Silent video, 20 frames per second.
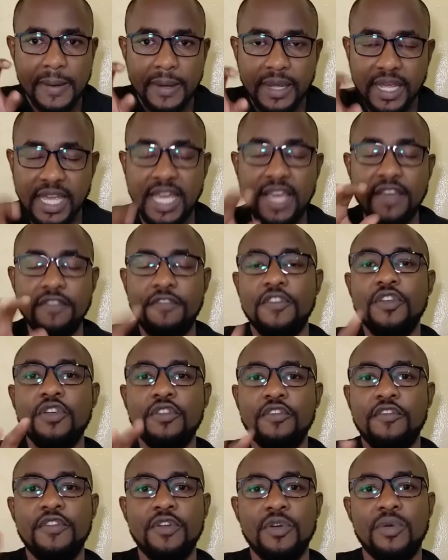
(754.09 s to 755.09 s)
give
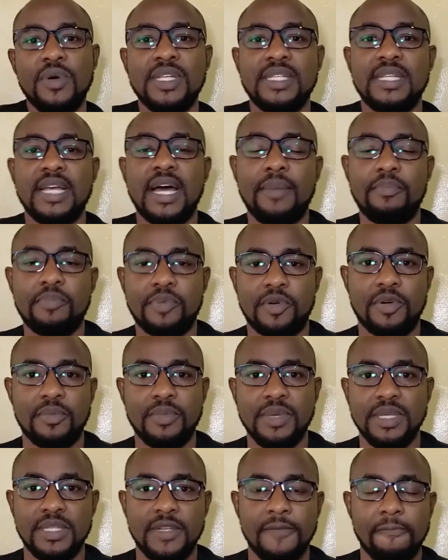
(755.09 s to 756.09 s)
your viewers a
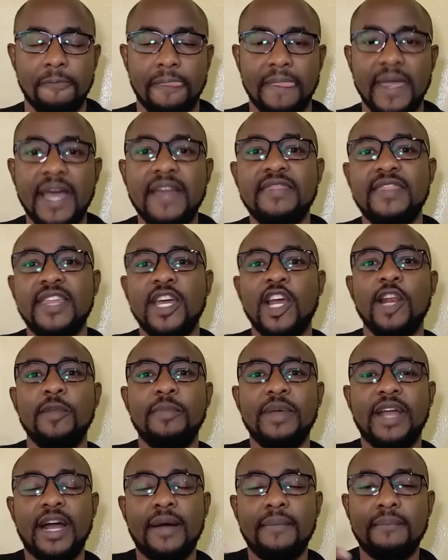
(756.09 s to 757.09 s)
promise, and they'll
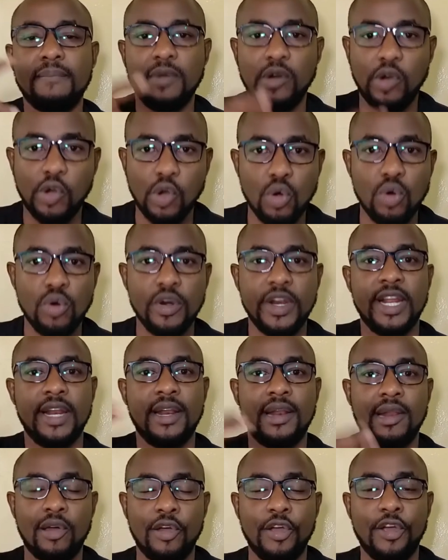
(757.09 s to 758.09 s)
become good
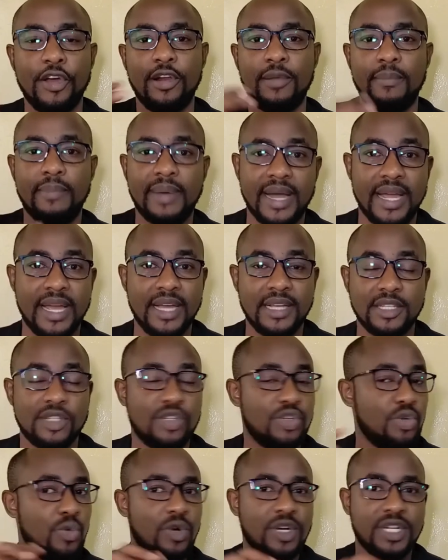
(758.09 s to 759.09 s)
and loyal buyers
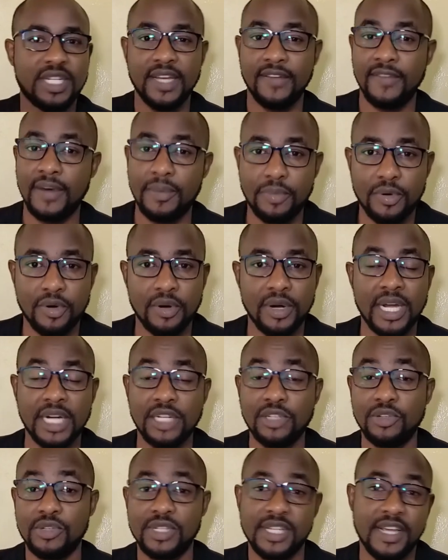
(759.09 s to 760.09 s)
to whatever
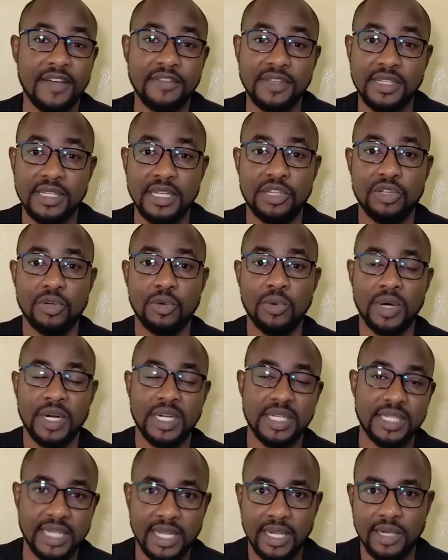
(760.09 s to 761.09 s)
product or service that you want
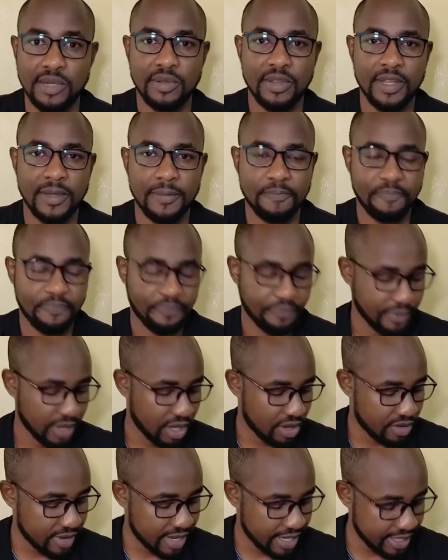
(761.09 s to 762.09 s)
to sell to them.
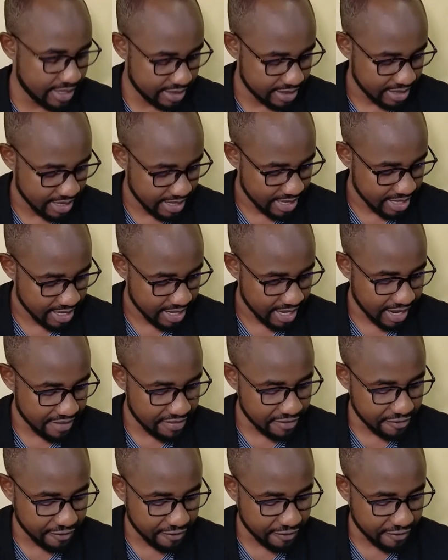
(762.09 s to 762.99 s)
All right? And the